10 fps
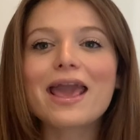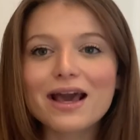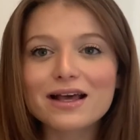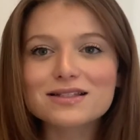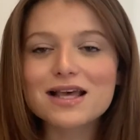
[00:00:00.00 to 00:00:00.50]

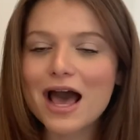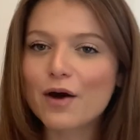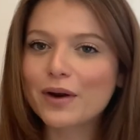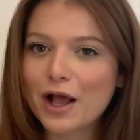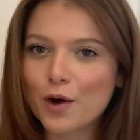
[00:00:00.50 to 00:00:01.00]
and
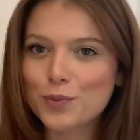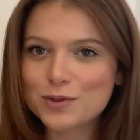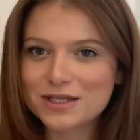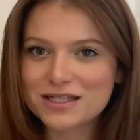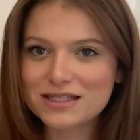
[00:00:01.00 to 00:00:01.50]
how to help you
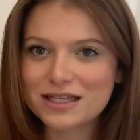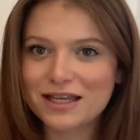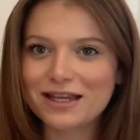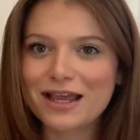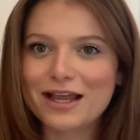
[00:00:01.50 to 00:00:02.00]

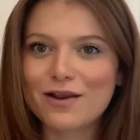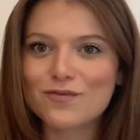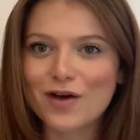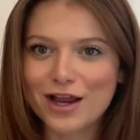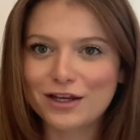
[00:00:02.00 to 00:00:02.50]
succeed
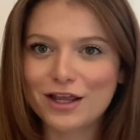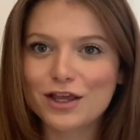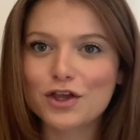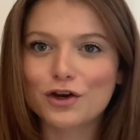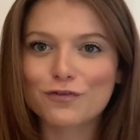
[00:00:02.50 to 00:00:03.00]
in
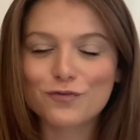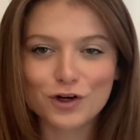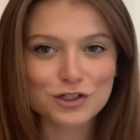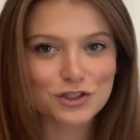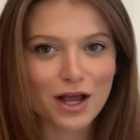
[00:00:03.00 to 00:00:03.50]
finding your
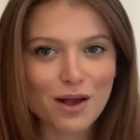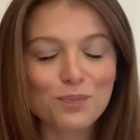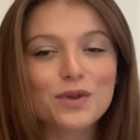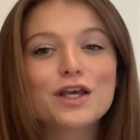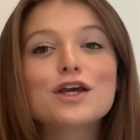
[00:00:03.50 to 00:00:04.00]
first job,